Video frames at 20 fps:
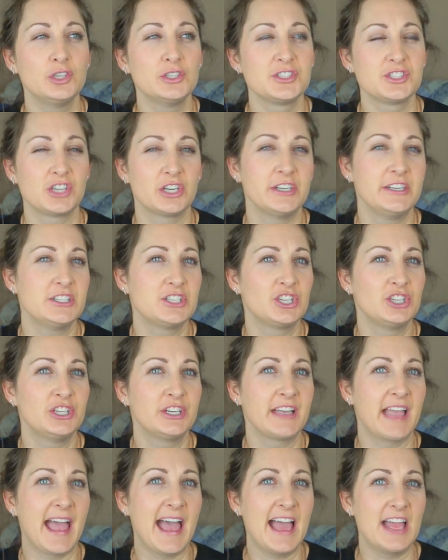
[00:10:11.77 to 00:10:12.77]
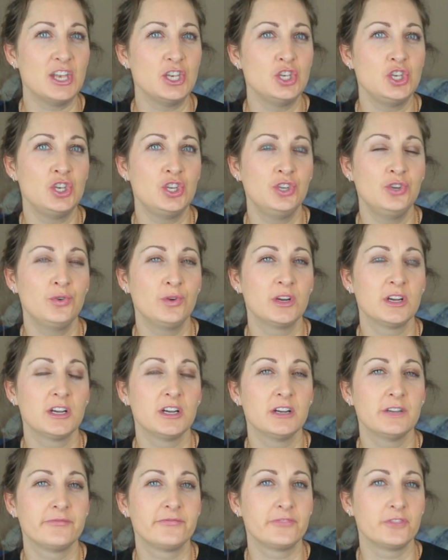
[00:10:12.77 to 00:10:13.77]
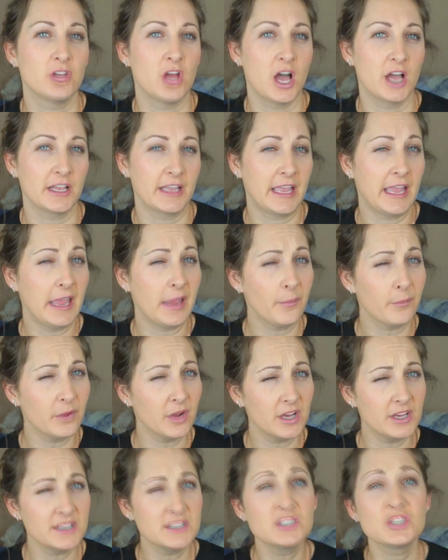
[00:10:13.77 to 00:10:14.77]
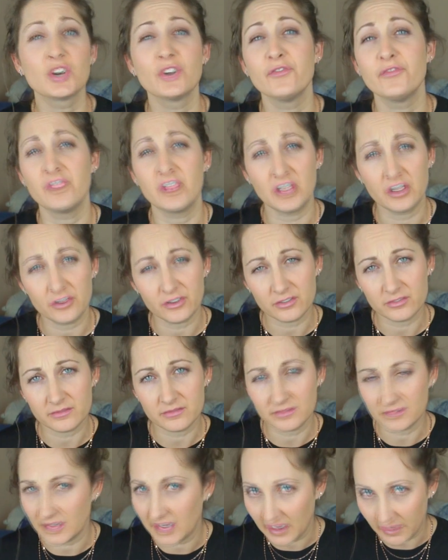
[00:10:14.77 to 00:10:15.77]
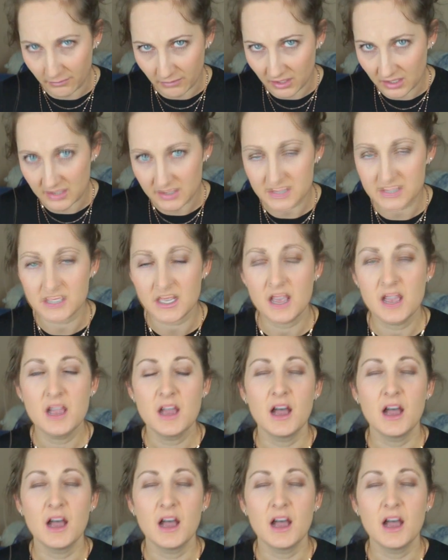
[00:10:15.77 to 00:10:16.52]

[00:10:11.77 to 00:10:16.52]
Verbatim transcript: starting to look at newer vlog cameras or video cameras.